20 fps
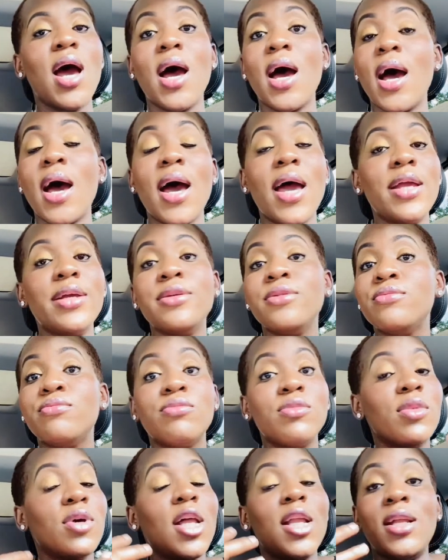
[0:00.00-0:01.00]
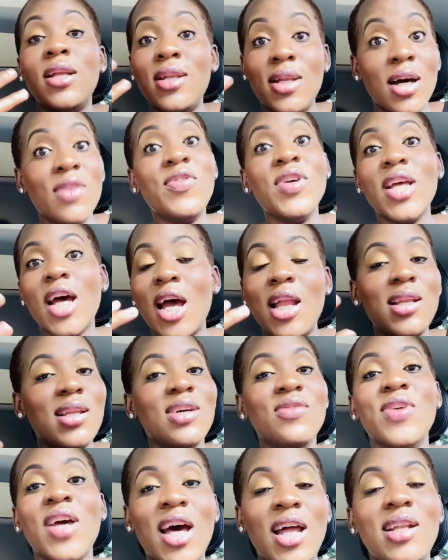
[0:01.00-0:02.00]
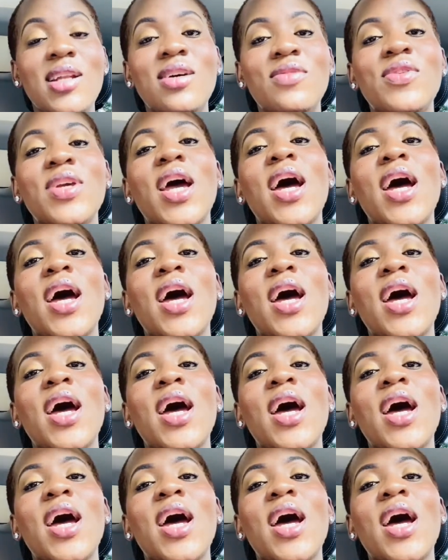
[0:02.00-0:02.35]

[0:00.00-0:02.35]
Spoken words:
I love it.